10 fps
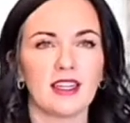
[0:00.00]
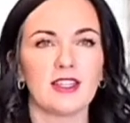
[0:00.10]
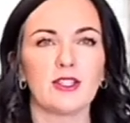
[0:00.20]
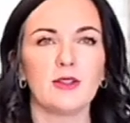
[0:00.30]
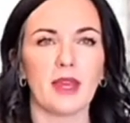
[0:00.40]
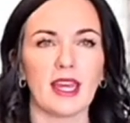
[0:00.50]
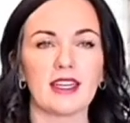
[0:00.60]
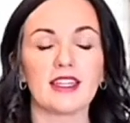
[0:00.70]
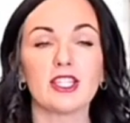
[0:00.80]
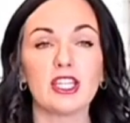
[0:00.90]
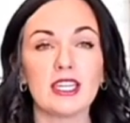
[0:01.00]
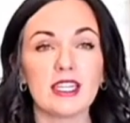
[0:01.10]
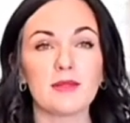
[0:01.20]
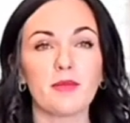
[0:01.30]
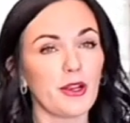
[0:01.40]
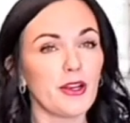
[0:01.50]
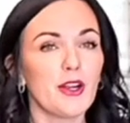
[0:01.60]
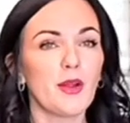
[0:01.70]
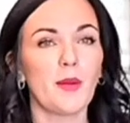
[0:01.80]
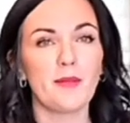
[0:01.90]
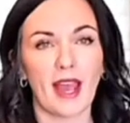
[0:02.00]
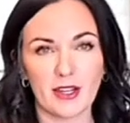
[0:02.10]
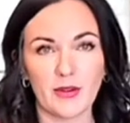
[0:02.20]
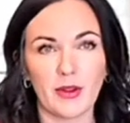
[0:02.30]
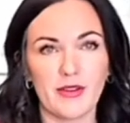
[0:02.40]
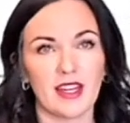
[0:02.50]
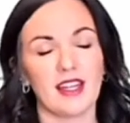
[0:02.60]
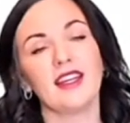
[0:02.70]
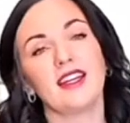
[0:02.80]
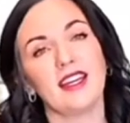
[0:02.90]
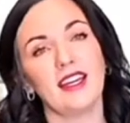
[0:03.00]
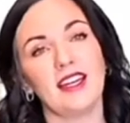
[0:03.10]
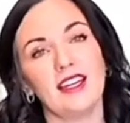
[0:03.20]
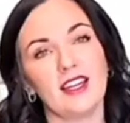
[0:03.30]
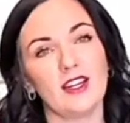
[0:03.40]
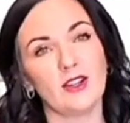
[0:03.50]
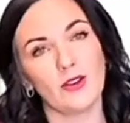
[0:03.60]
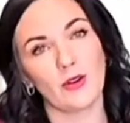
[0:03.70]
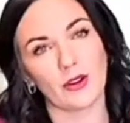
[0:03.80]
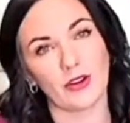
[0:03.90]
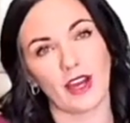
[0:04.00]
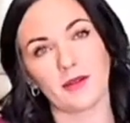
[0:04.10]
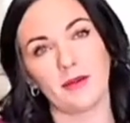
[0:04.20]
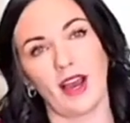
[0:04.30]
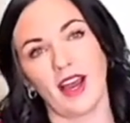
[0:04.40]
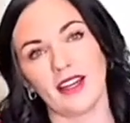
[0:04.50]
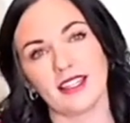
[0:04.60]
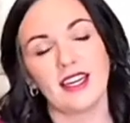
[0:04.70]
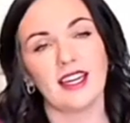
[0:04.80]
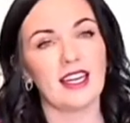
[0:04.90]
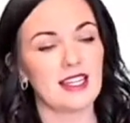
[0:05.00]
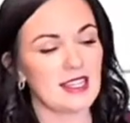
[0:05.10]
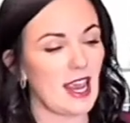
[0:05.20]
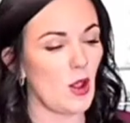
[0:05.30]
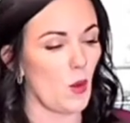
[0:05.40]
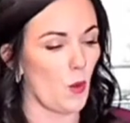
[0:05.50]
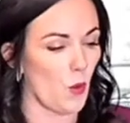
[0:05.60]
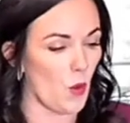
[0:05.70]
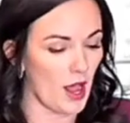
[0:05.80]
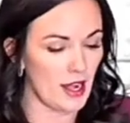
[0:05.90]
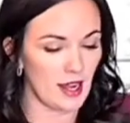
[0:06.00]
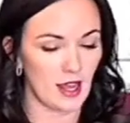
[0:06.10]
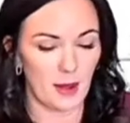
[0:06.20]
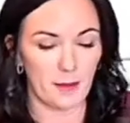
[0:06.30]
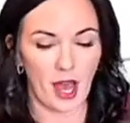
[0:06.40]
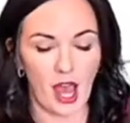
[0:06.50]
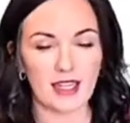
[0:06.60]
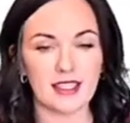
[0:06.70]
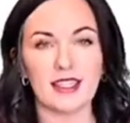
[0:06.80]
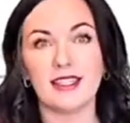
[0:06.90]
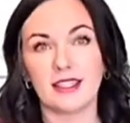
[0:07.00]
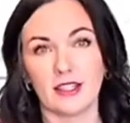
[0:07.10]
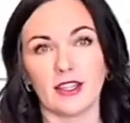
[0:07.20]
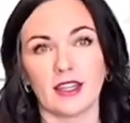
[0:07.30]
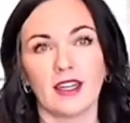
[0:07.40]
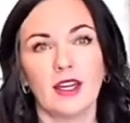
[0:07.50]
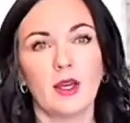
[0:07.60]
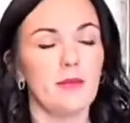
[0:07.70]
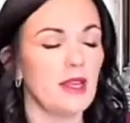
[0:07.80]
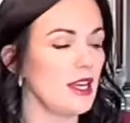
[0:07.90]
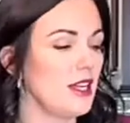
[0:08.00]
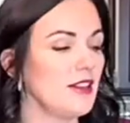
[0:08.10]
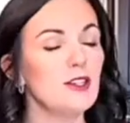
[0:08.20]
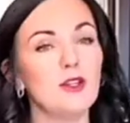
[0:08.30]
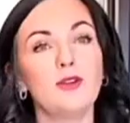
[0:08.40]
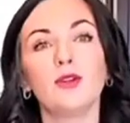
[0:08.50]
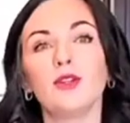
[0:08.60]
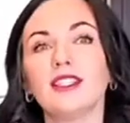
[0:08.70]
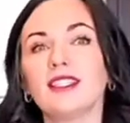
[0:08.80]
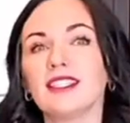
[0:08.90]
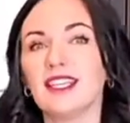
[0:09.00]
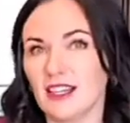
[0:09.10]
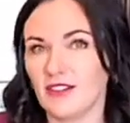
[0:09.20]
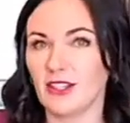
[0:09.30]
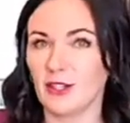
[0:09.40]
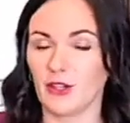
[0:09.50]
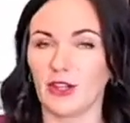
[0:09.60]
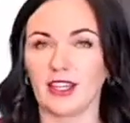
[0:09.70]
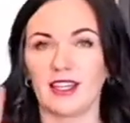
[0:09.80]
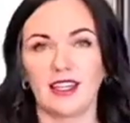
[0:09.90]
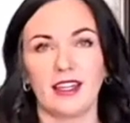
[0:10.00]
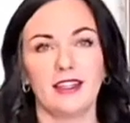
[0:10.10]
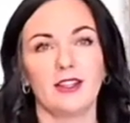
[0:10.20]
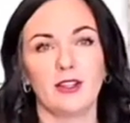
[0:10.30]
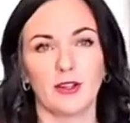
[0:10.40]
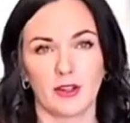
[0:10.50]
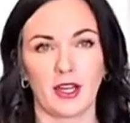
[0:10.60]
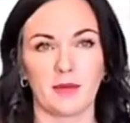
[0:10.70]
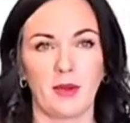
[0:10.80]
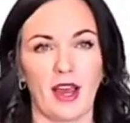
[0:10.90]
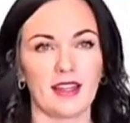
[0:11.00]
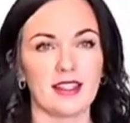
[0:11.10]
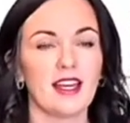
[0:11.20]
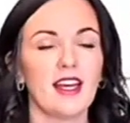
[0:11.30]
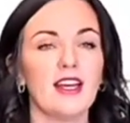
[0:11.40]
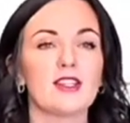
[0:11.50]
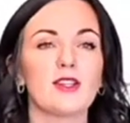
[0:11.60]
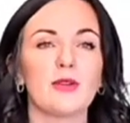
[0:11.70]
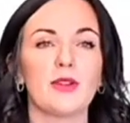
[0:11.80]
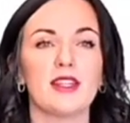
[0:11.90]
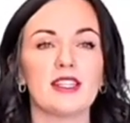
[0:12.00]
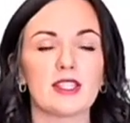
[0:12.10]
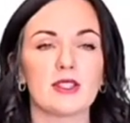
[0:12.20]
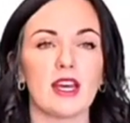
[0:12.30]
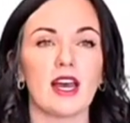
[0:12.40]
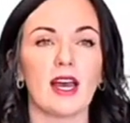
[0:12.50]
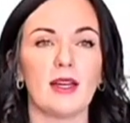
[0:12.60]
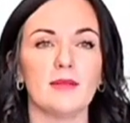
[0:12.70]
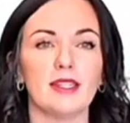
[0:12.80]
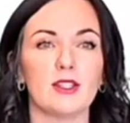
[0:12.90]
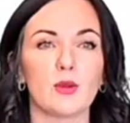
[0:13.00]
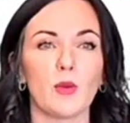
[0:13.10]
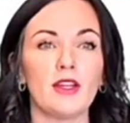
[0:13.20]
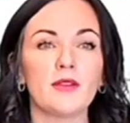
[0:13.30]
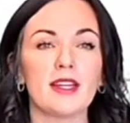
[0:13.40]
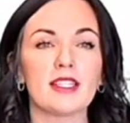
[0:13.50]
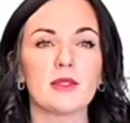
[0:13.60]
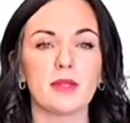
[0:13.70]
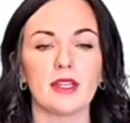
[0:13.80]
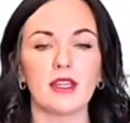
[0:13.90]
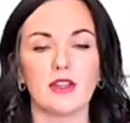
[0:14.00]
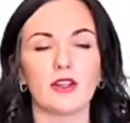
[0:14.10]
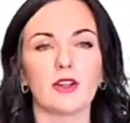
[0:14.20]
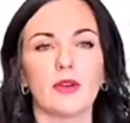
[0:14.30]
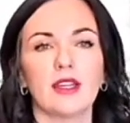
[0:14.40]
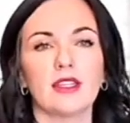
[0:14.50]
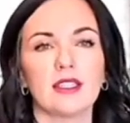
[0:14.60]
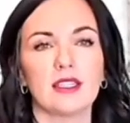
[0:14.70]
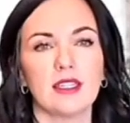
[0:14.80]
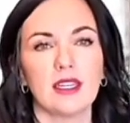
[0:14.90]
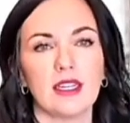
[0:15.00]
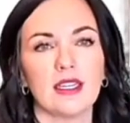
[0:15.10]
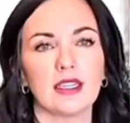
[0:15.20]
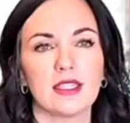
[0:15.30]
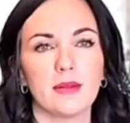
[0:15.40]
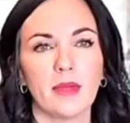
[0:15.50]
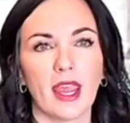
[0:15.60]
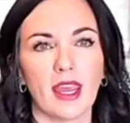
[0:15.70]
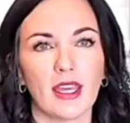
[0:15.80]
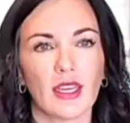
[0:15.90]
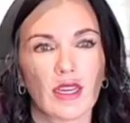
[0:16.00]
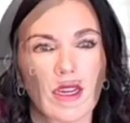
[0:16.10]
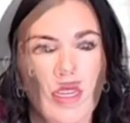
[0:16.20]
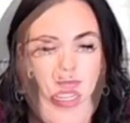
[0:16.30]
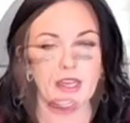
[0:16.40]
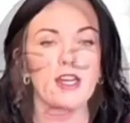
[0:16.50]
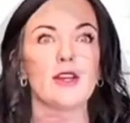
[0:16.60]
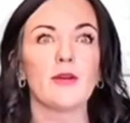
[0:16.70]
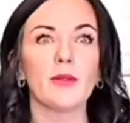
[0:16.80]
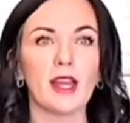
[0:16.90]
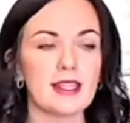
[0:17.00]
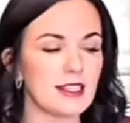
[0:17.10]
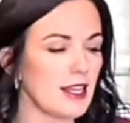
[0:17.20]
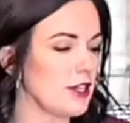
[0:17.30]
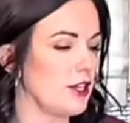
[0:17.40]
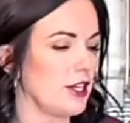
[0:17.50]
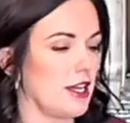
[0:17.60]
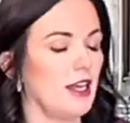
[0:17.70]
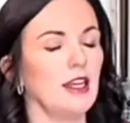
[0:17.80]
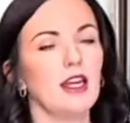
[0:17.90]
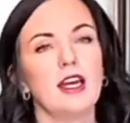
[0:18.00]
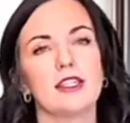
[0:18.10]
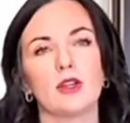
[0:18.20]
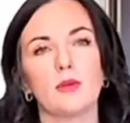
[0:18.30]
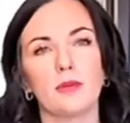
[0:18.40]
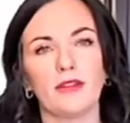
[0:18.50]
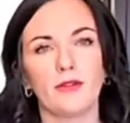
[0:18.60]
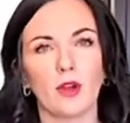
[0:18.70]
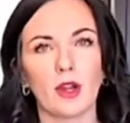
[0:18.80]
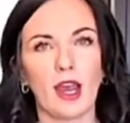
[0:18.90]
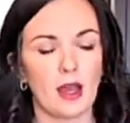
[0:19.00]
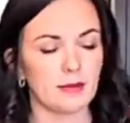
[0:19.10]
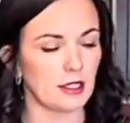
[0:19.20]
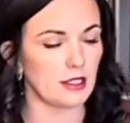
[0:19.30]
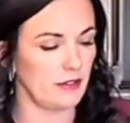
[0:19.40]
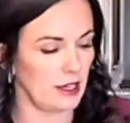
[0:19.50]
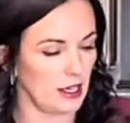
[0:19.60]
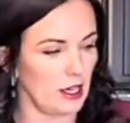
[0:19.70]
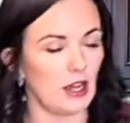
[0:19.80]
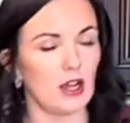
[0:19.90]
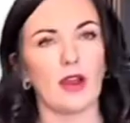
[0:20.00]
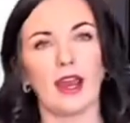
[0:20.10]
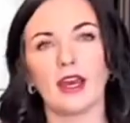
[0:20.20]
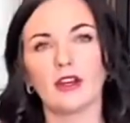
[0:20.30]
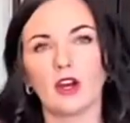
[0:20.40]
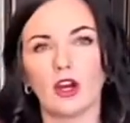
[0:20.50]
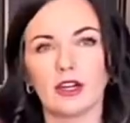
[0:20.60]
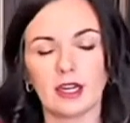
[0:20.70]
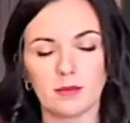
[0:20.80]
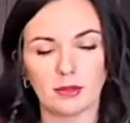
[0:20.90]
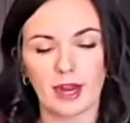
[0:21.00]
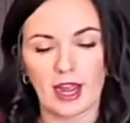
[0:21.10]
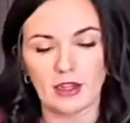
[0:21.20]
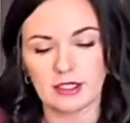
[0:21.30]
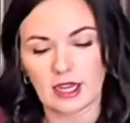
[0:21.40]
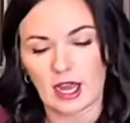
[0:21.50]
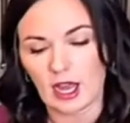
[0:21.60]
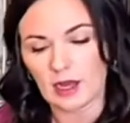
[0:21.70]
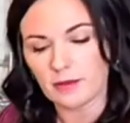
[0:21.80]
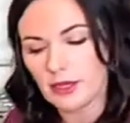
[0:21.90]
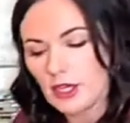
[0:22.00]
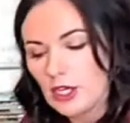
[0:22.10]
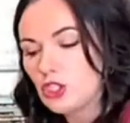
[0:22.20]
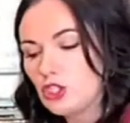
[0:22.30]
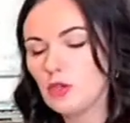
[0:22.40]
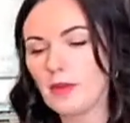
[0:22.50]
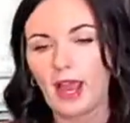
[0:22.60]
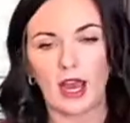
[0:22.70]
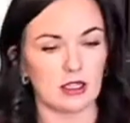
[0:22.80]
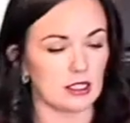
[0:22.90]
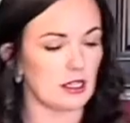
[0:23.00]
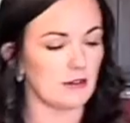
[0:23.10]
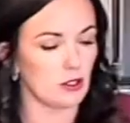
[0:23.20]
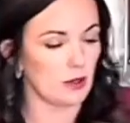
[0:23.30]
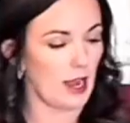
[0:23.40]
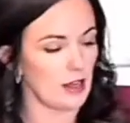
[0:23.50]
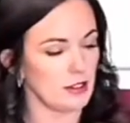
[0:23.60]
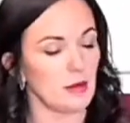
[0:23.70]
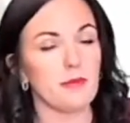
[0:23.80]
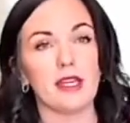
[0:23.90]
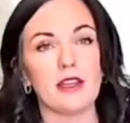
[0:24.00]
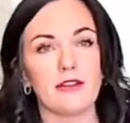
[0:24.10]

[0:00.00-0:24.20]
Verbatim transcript: to make cheeseburger macaroni in your crock pot. It's a one pot dinner, meaning the noodles even cook in your crock pot. So this um, is one recipe you're going to need to make. Let's get cooking. So before I hopped on the video, I had already browned up two pounds of ground beef